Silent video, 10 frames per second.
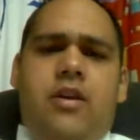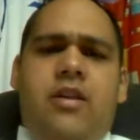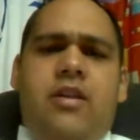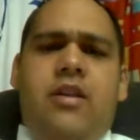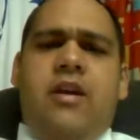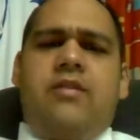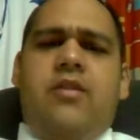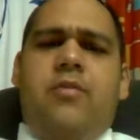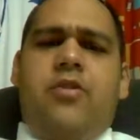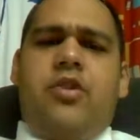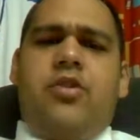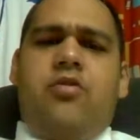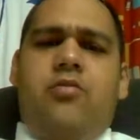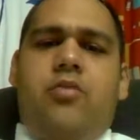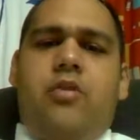that is how much Deshaun
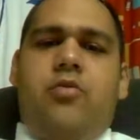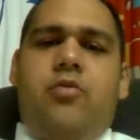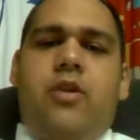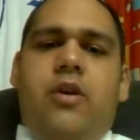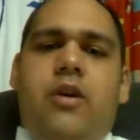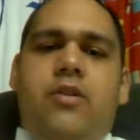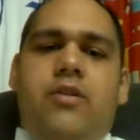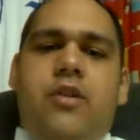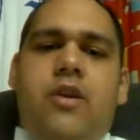Brown will cost.